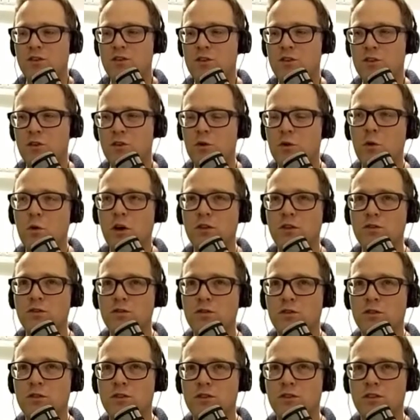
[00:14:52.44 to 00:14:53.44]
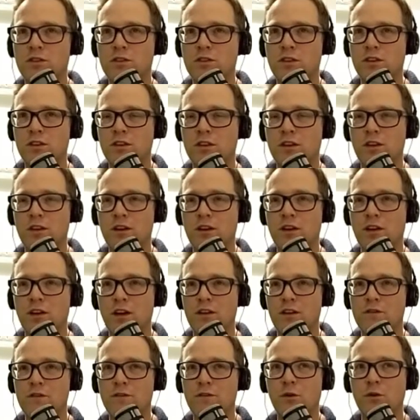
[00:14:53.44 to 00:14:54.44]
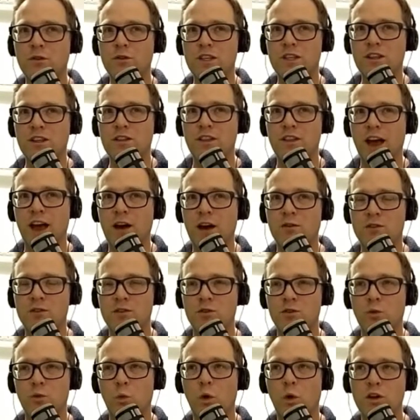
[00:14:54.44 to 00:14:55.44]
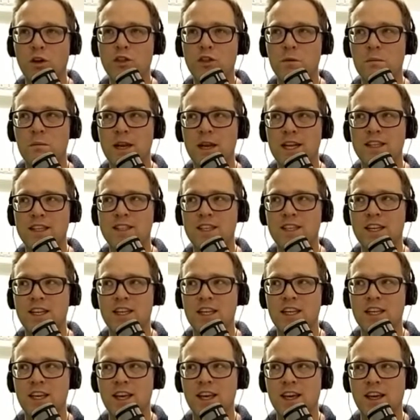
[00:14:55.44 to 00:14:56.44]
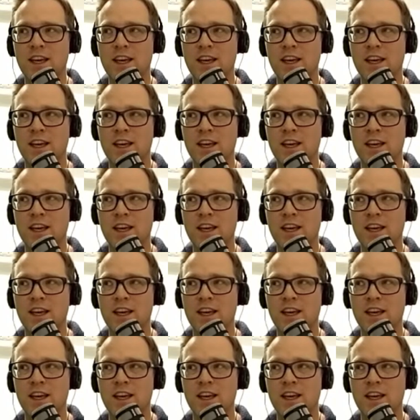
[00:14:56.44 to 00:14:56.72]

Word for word: two hundred and forty thousand watch minutes in a year.